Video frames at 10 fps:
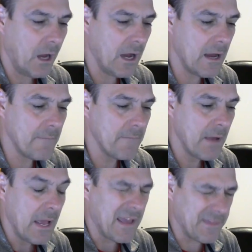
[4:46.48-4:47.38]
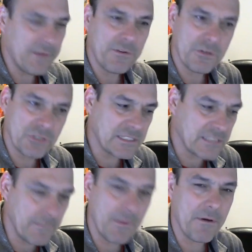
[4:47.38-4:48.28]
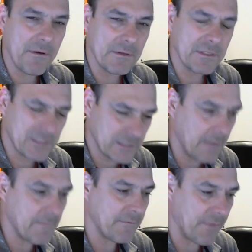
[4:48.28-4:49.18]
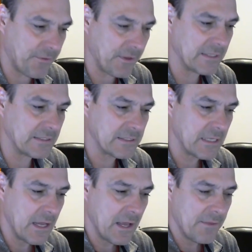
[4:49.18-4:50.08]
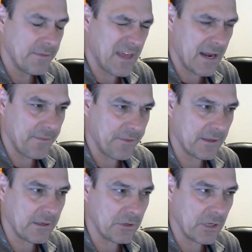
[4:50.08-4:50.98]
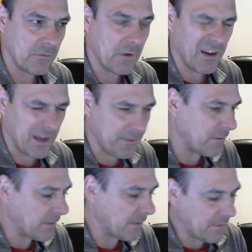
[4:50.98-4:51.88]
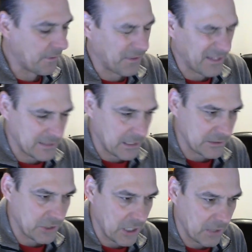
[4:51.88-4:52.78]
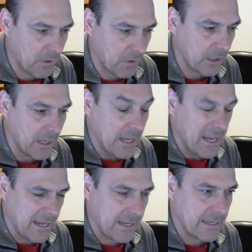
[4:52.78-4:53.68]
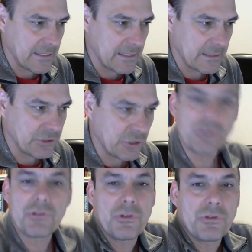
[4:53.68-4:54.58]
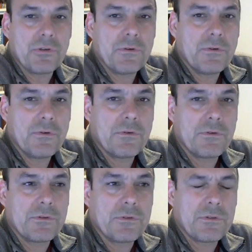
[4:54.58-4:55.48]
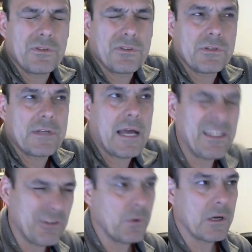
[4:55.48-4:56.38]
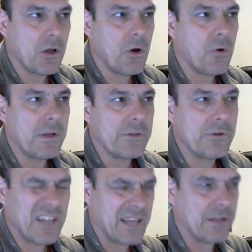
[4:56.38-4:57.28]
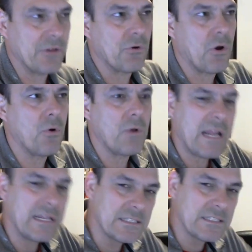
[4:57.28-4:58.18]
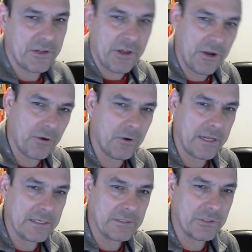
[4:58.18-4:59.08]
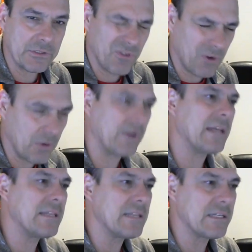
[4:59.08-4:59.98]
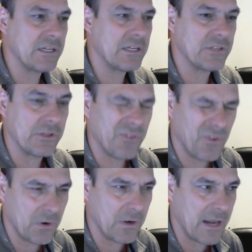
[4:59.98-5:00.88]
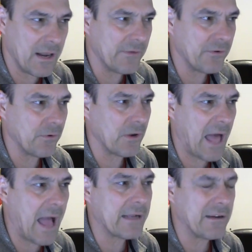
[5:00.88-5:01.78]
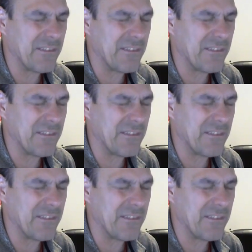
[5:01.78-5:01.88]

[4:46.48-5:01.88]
And these are just some of the things that I think are done wrong. I think one of the other things that is done wrong is you, you do you cannot do it alone, and you let your own insecurities, your own indecision, your lack